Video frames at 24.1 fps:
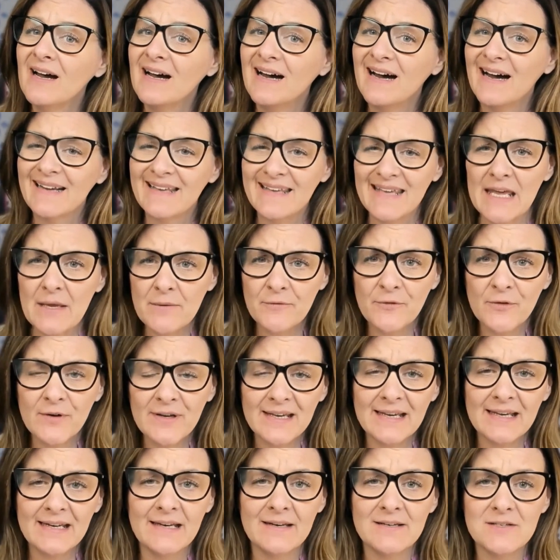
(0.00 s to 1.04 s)
I keep
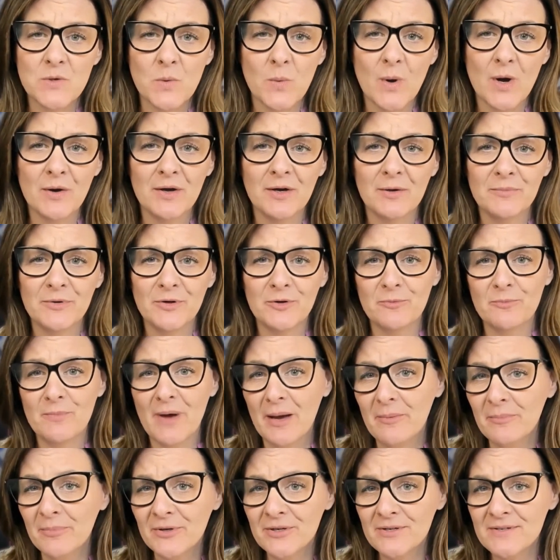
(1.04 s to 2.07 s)
forgetting to welcome new
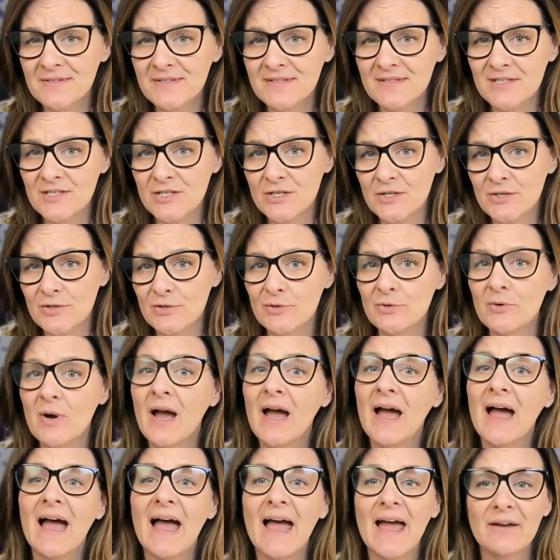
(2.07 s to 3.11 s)
members to
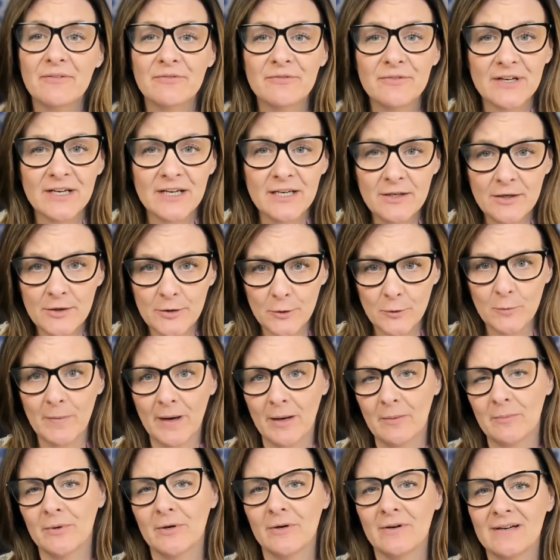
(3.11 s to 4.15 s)
every new
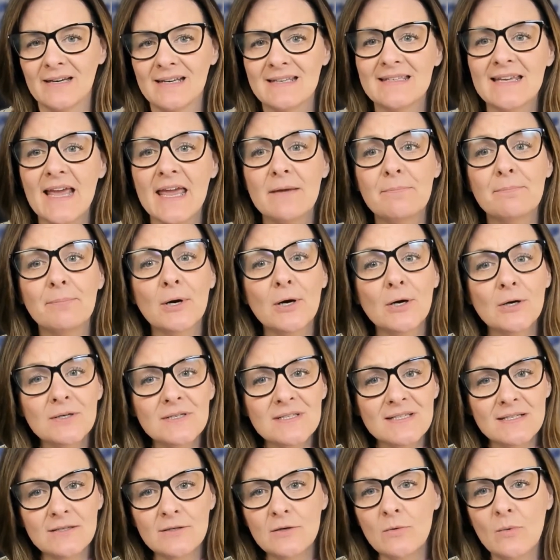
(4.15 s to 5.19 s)
member gets a
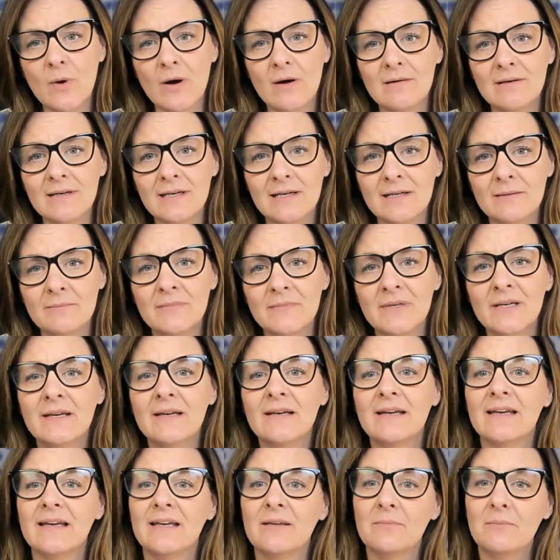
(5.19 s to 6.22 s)
personal welcome
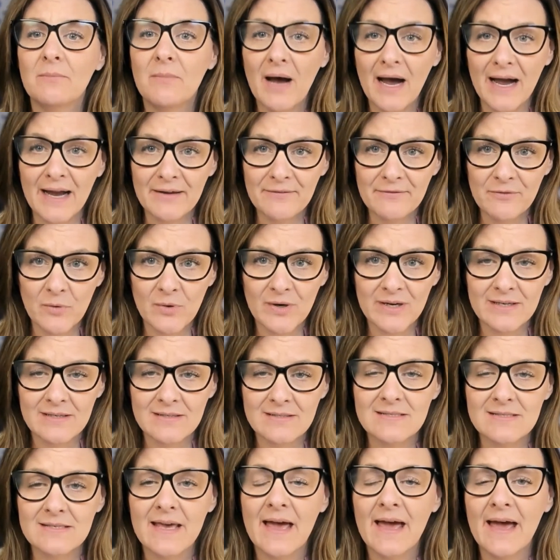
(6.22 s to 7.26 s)
in my
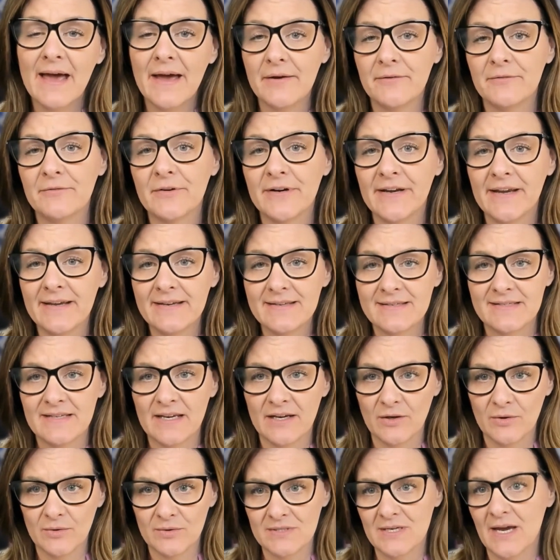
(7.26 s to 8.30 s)
voice every
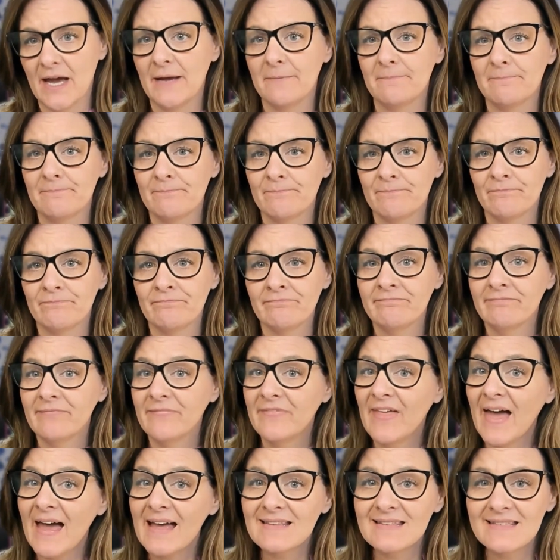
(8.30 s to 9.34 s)
single time.
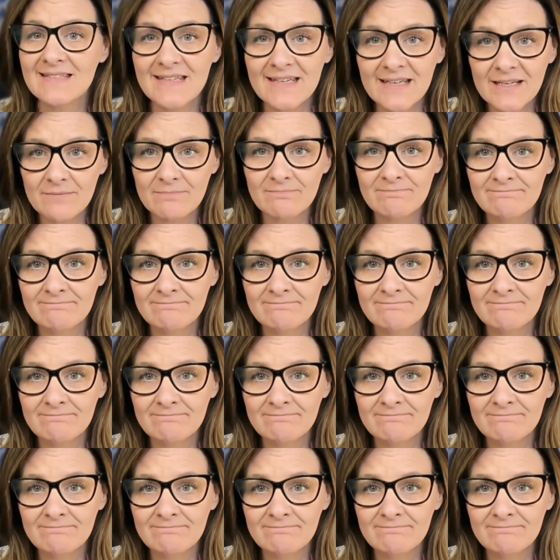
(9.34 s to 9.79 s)
That's it.